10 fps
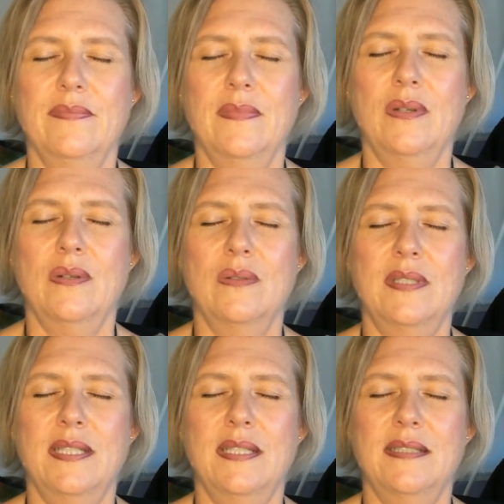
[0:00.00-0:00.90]
Hold
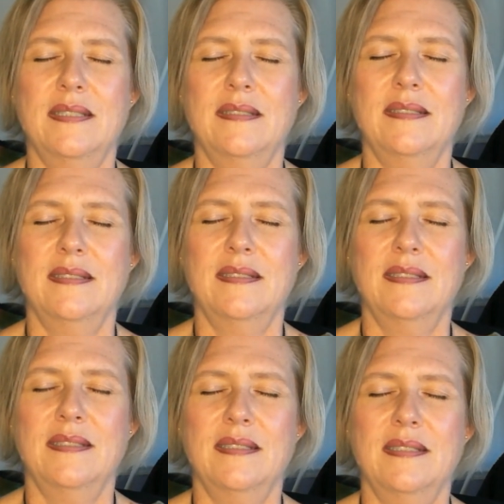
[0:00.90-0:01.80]
it.
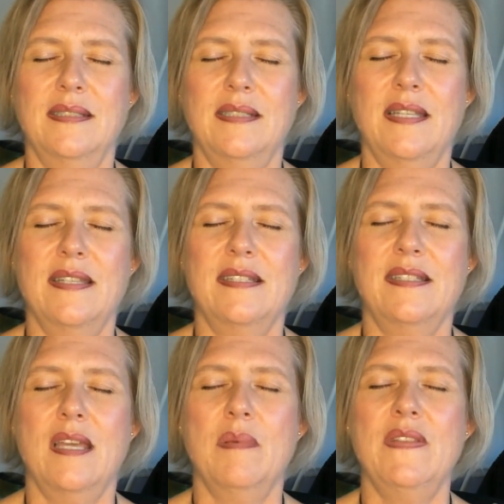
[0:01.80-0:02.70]
And this
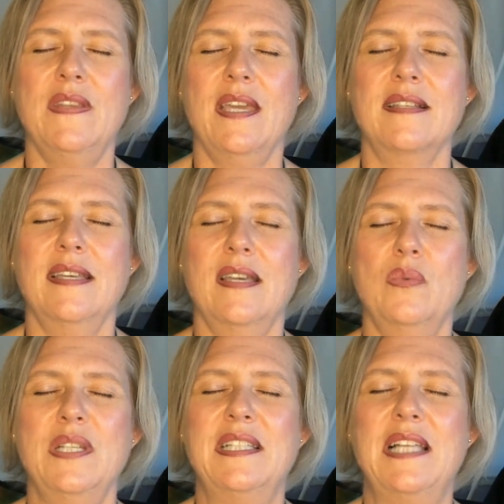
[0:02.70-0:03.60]
time on the exhale,
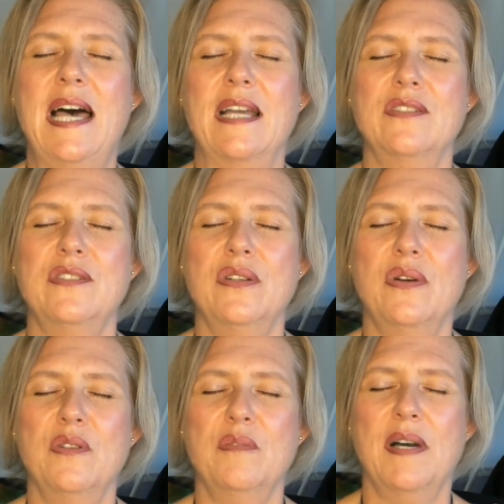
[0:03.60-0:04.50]
relax your
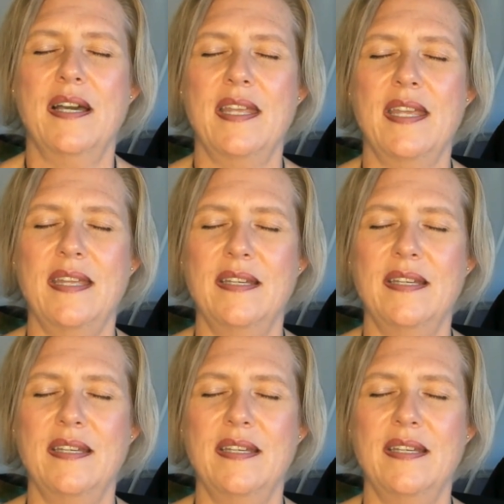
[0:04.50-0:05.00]
whole body.